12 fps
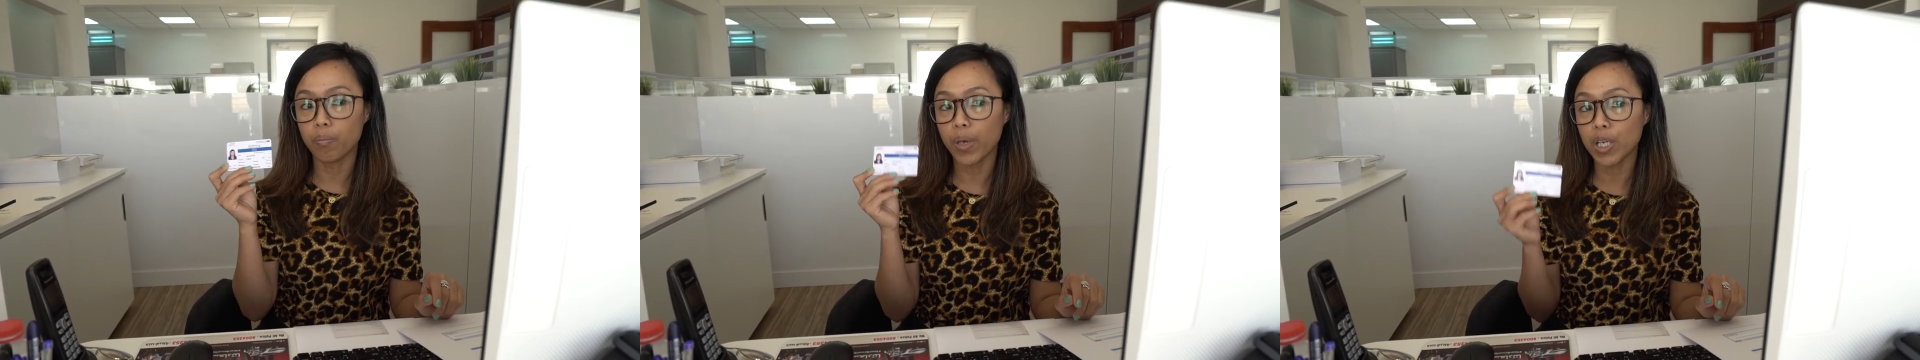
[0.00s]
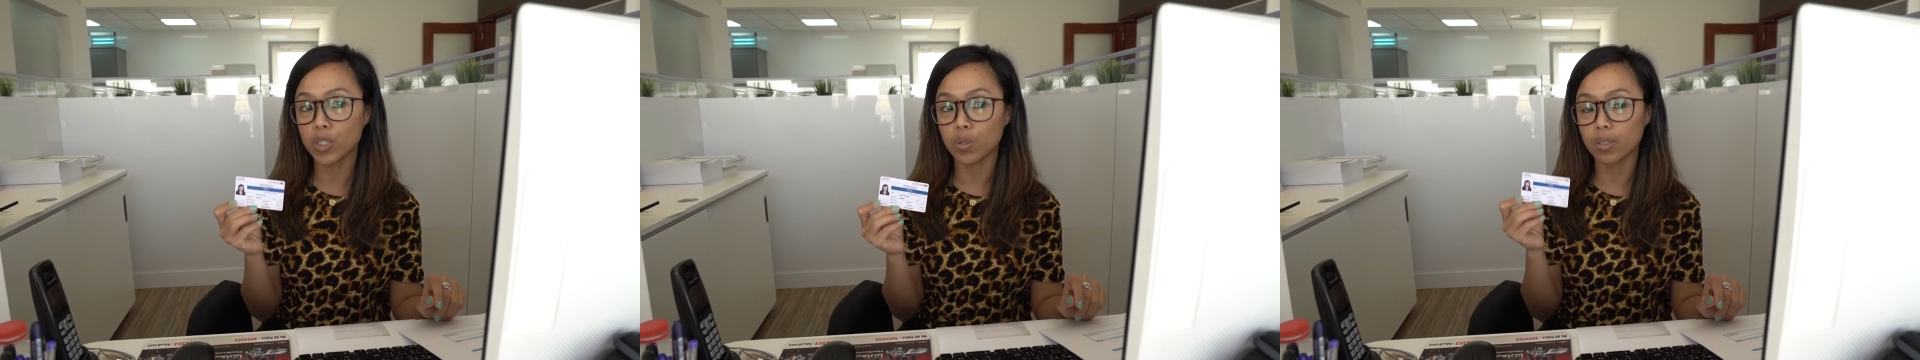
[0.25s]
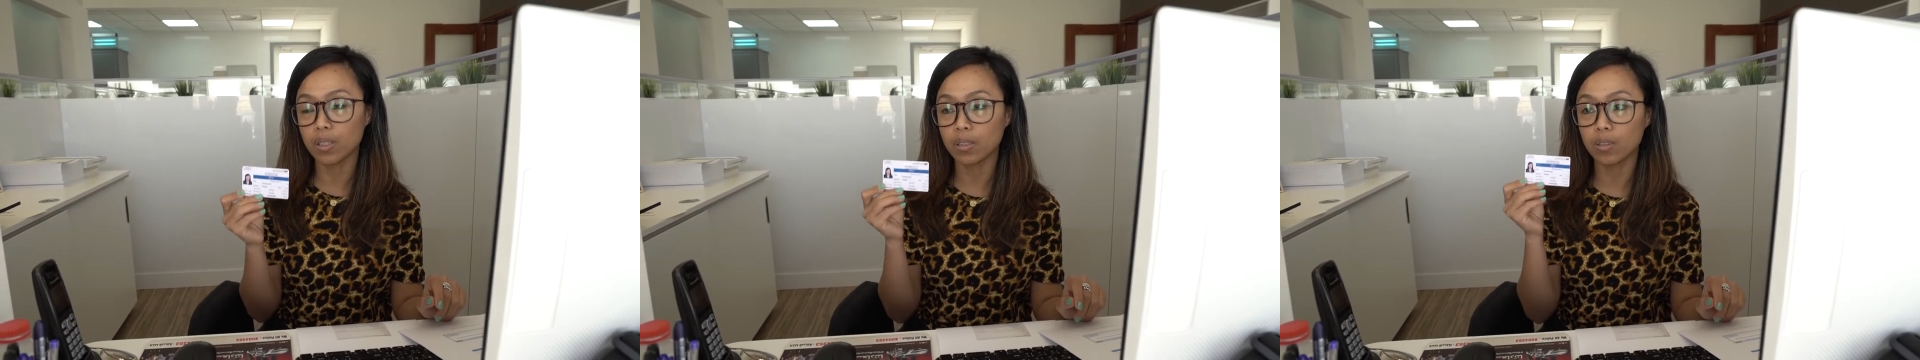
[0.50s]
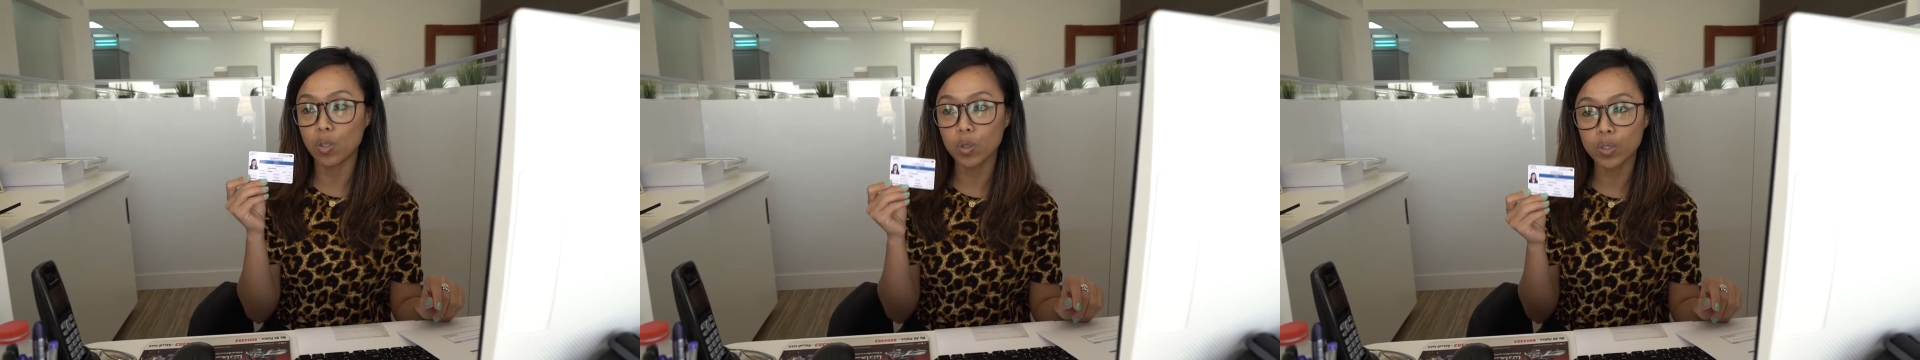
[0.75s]
Make sure
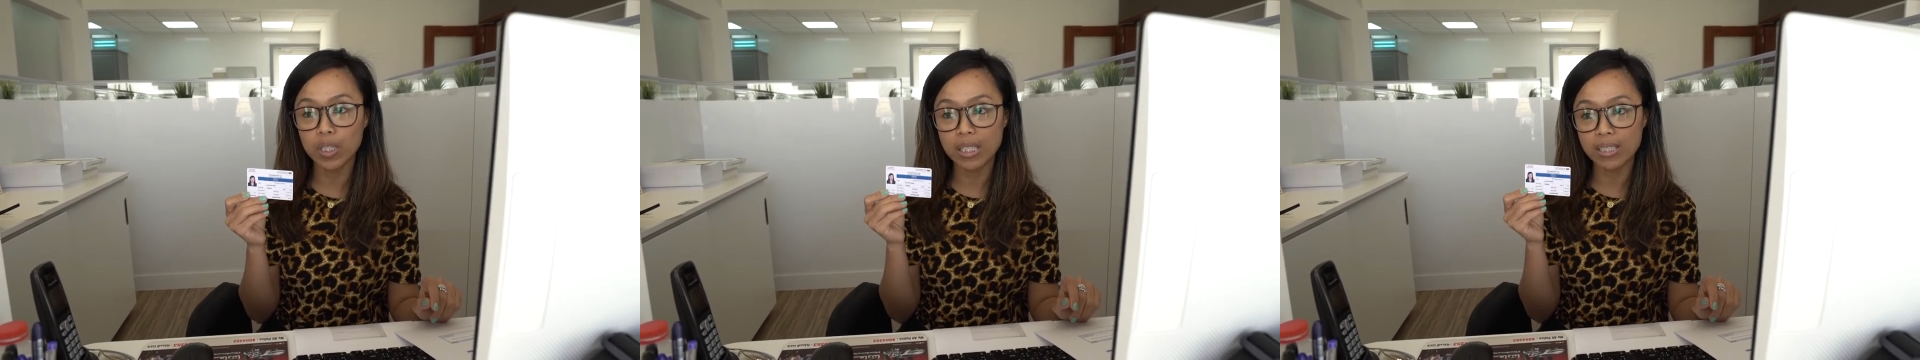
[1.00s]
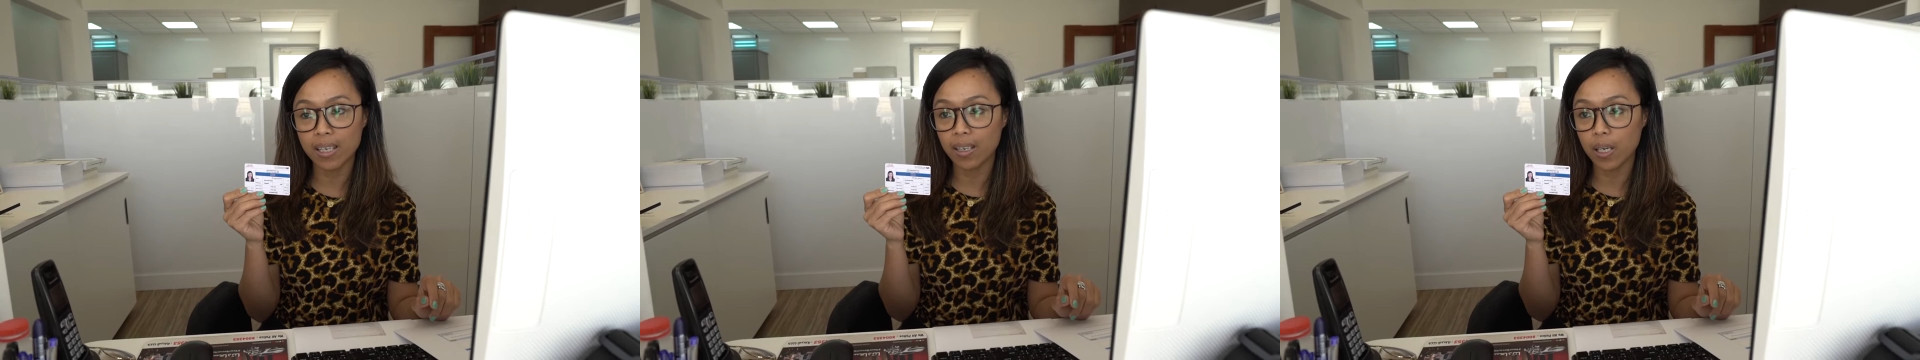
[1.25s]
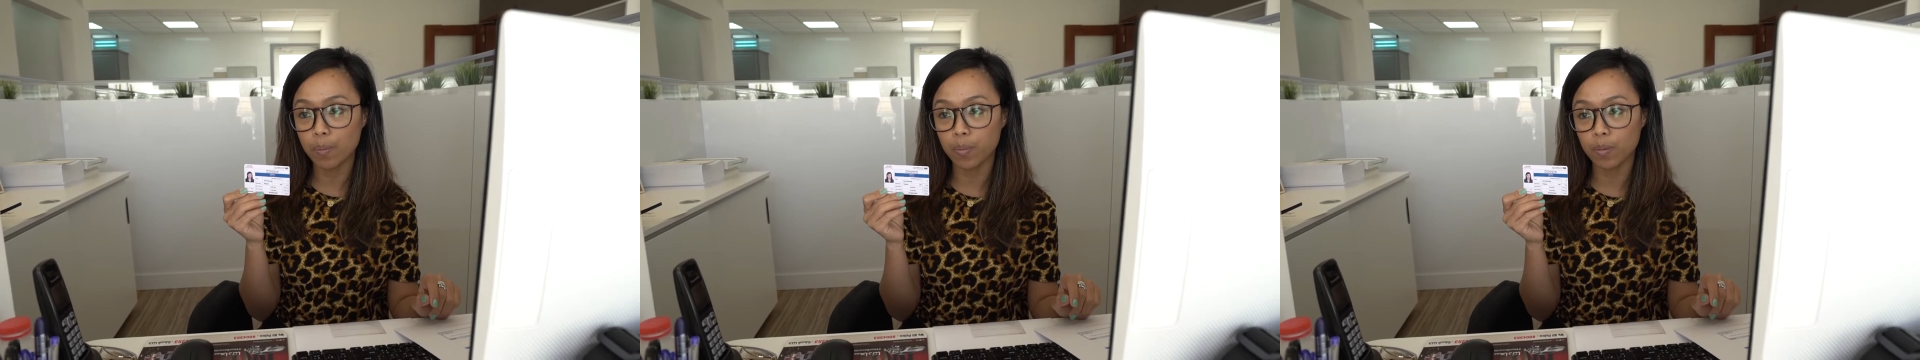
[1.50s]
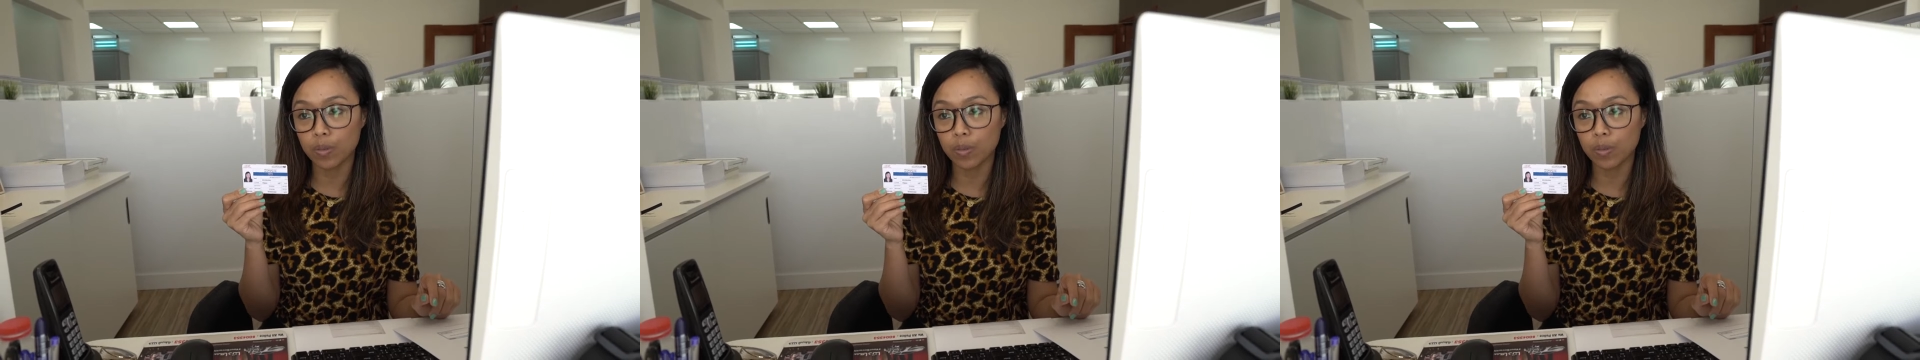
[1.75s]
that no DCA